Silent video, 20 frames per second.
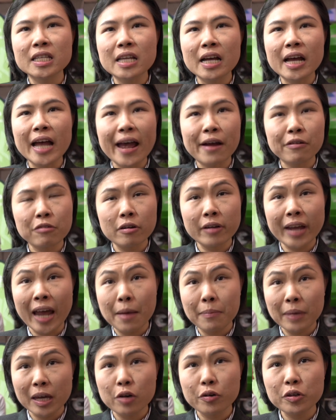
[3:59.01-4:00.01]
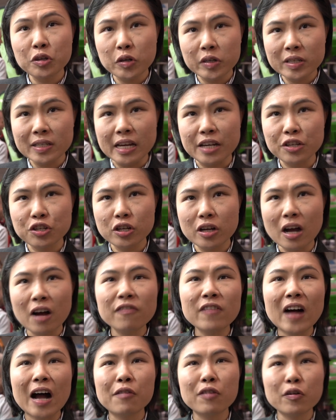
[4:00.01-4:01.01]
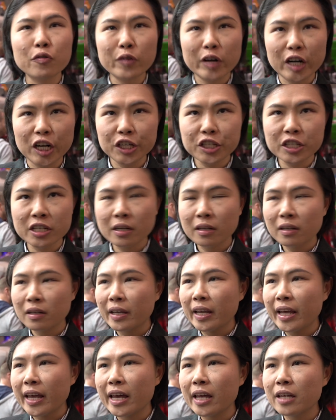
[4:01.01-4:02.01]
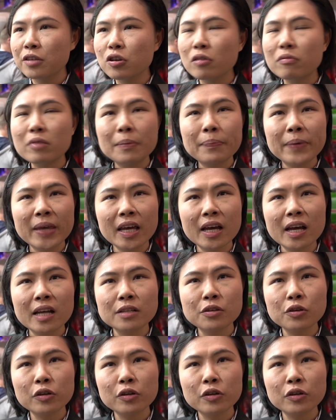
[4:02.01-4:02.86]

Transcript: the agrochemical usage of our world. And European